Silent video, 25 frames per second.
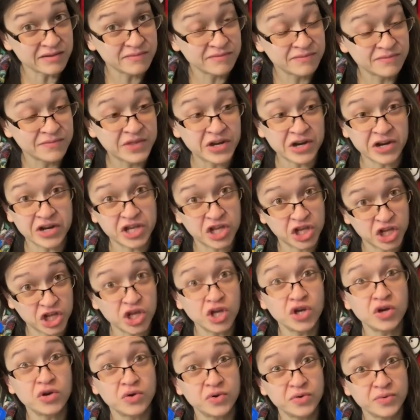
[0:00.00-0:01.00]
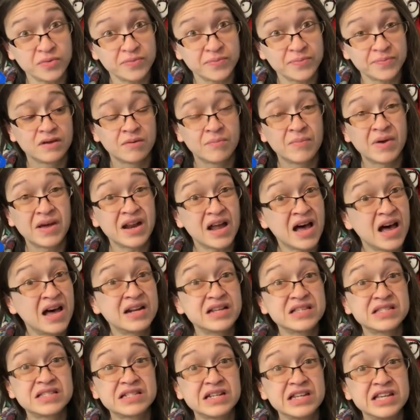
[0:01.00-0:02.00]
they're cute but
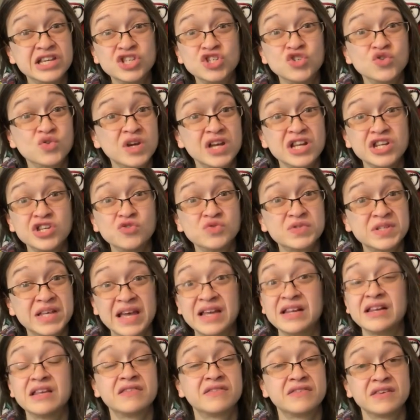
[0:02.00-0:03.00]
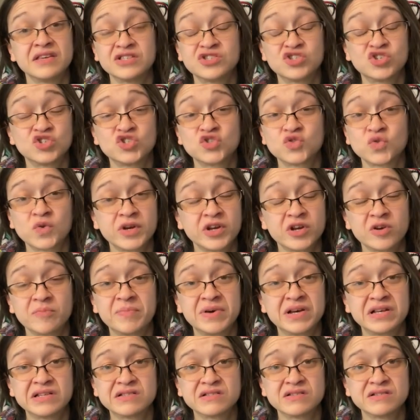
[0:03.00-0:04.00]
honestly you can use anything to sort your
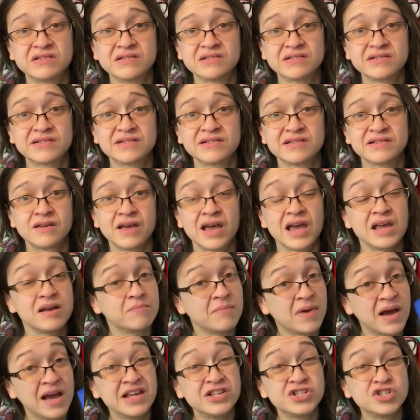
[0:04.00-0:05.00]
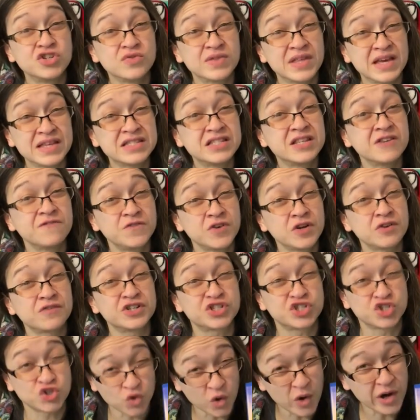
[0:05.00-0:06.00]
puzzles and mind you that's if you're a
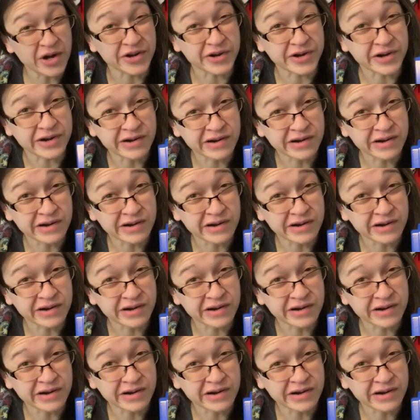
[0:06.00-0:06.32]
sorter